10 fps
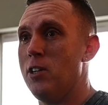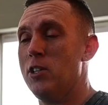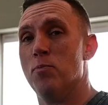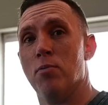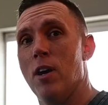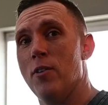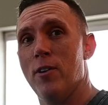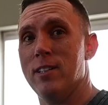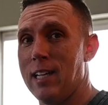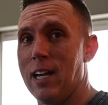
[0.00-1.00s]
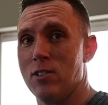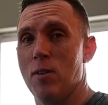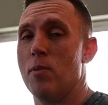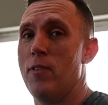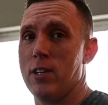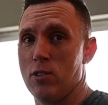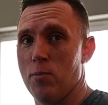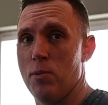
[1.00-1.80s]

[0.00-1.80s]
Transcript: his brother is actually a professional